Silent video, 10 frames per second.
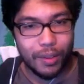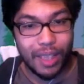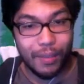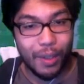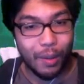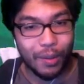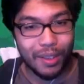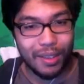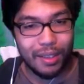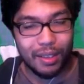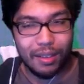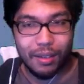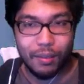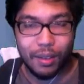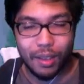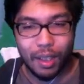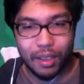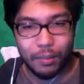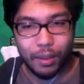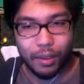I didn't even know those existed, which is
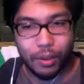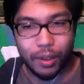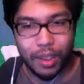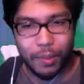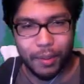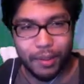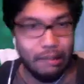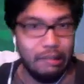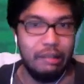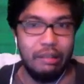awesome. Good learning experience.